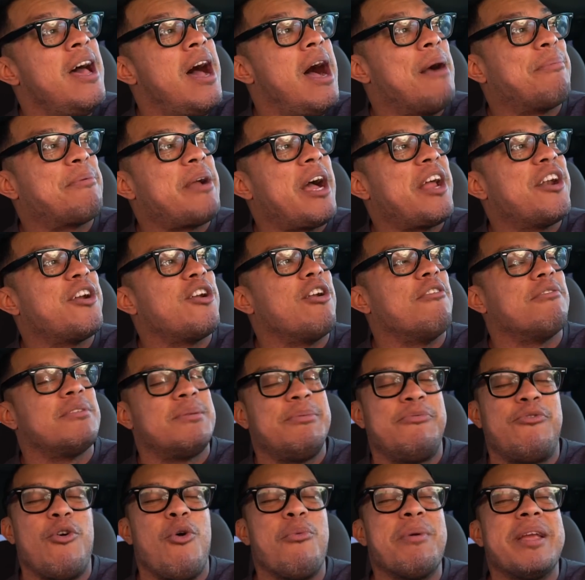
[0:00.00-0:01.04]

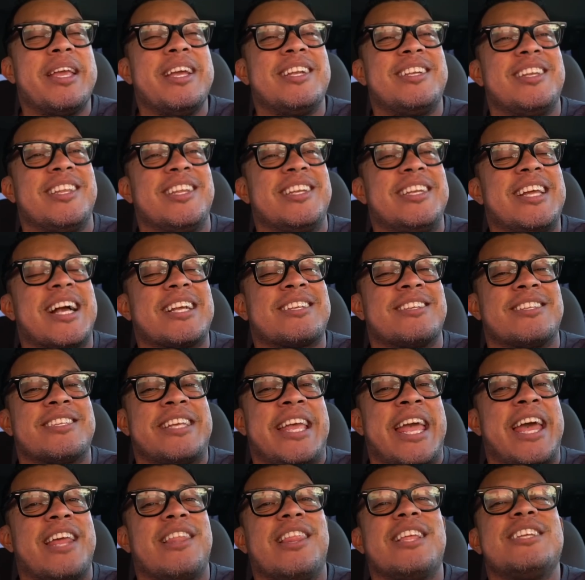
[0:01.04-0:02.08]
Before we get to the DEXA
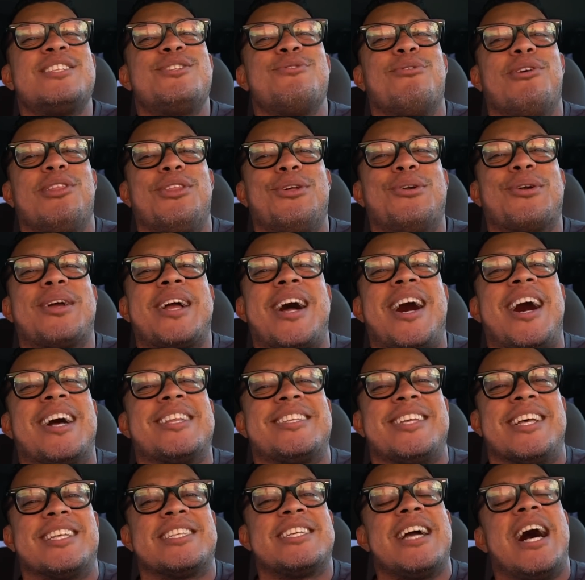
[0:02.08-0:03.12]
scan, let's do a little
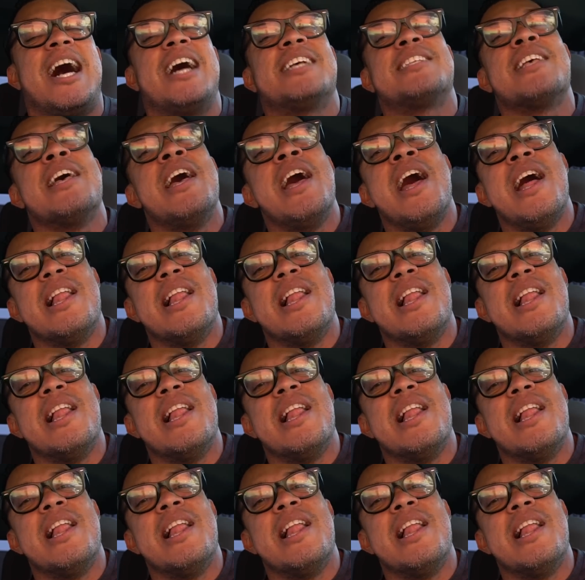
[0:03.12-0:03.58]
contest, guys.